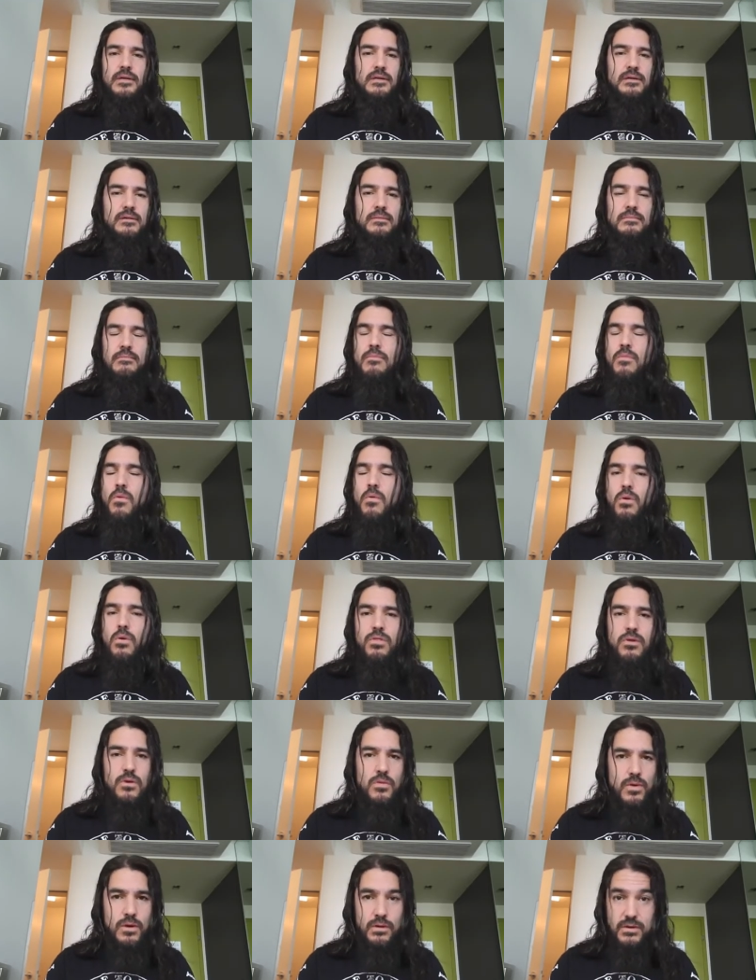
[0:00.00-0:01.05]
You're more
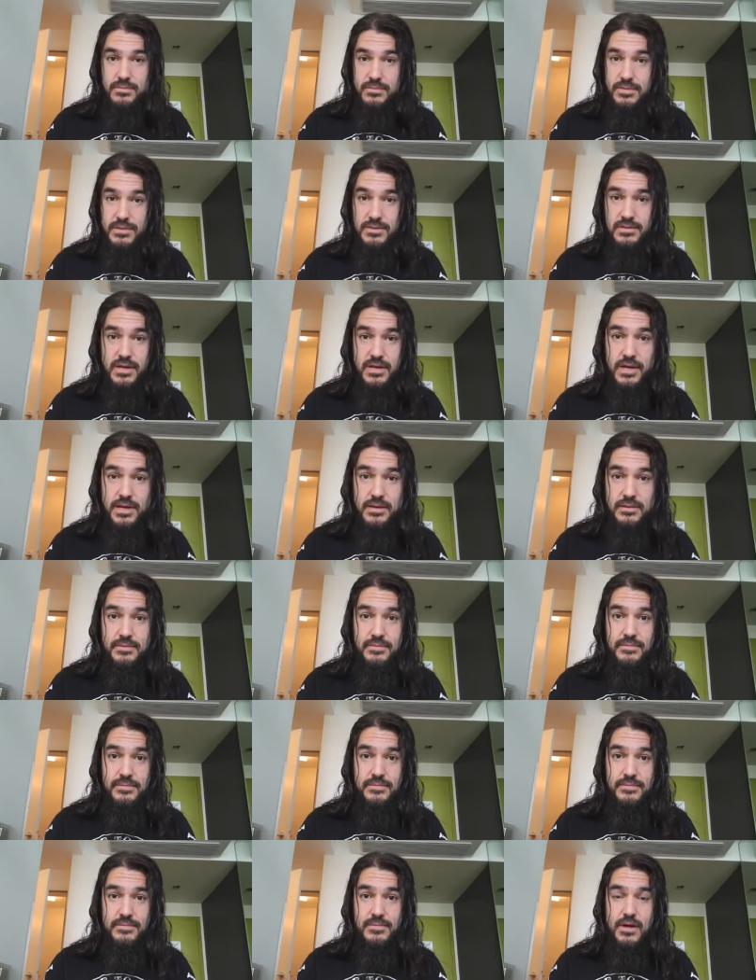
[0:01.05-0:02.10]
than welcome to say
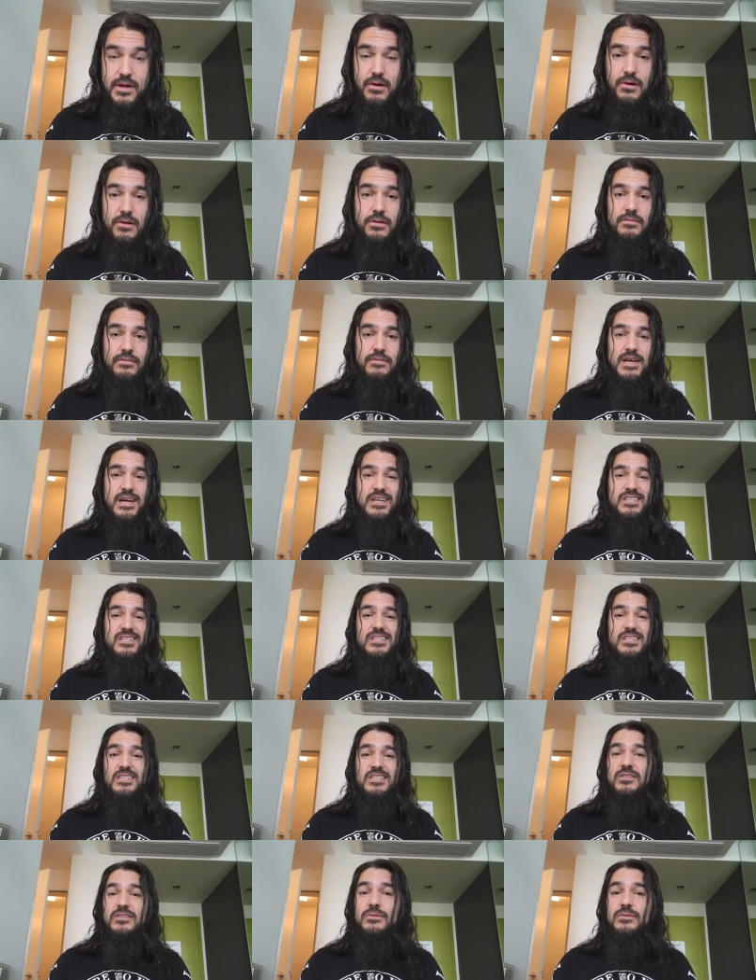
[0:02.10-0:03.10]
all of that shit.